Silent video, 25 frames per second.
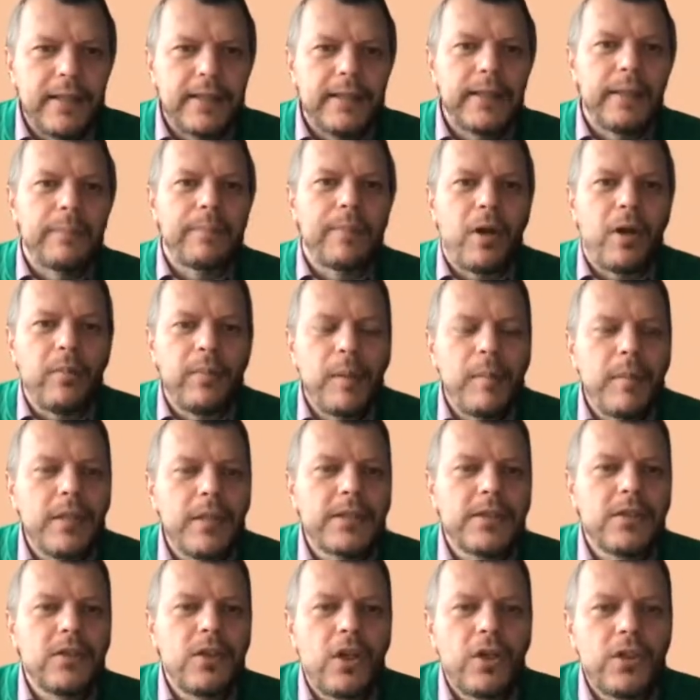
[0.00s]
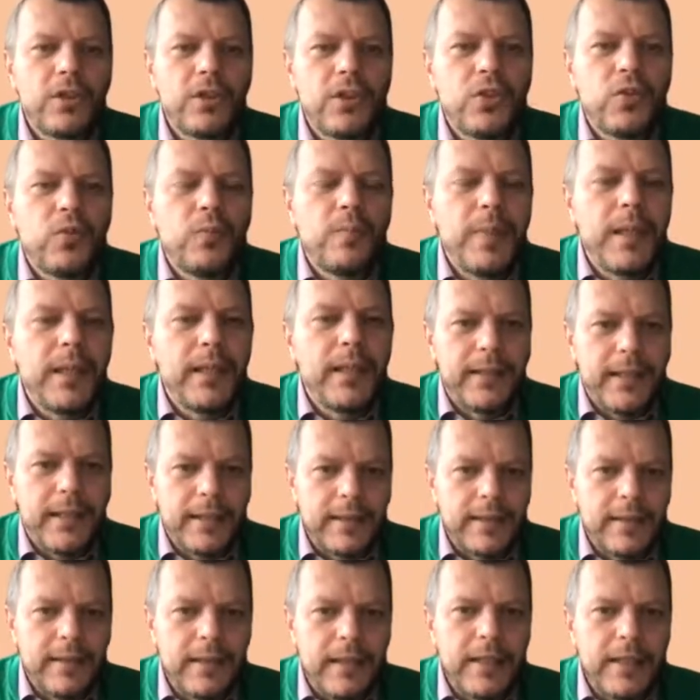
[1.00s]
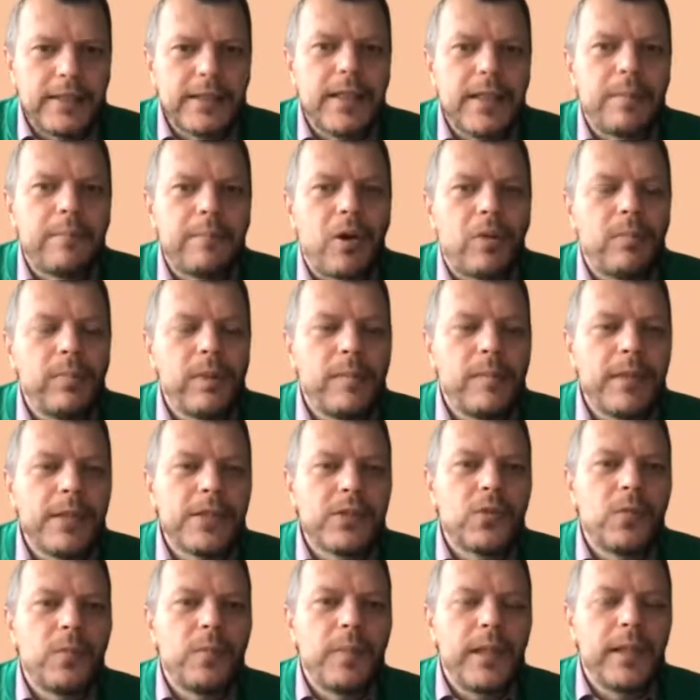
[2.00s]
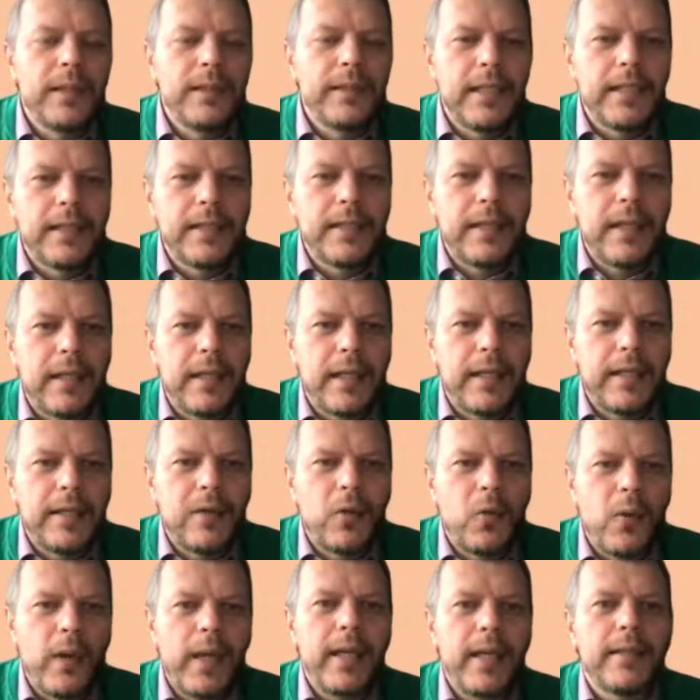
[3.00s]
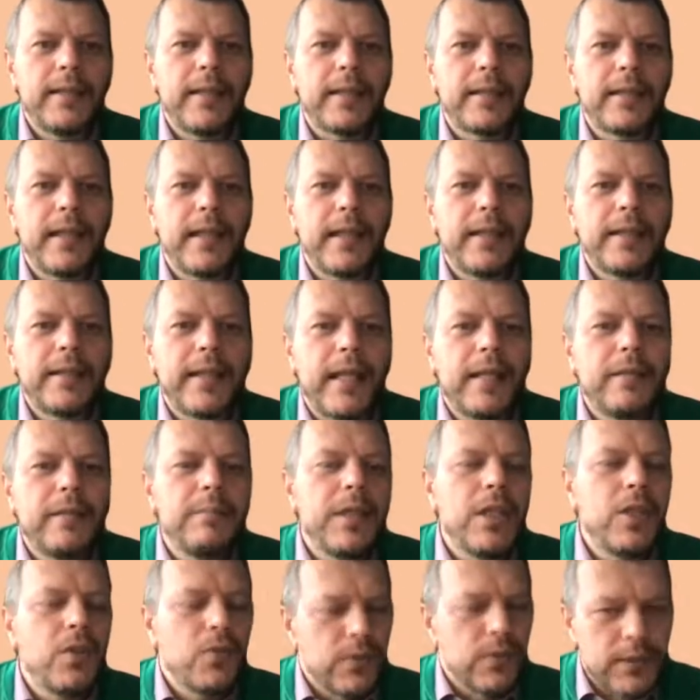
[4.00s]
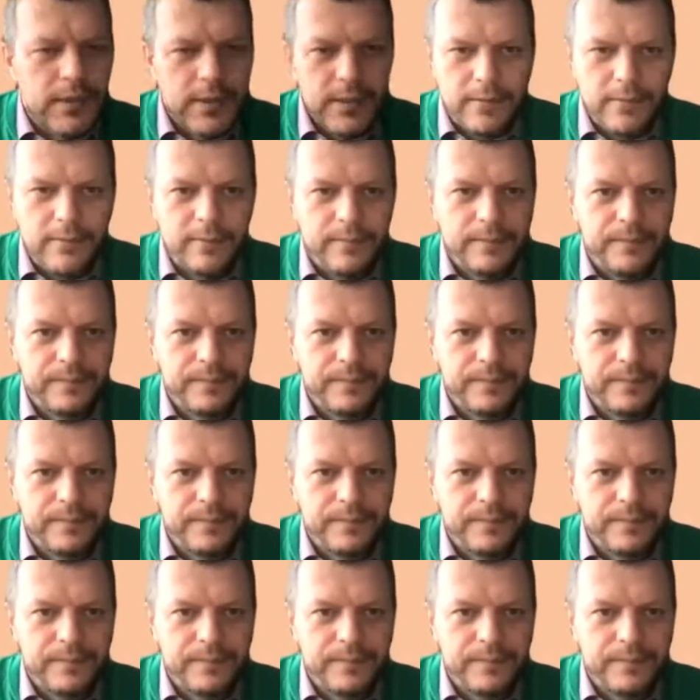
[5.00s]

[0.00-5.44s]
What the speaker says: The problem is not to build it. The problem is to build it in a way that it can be used.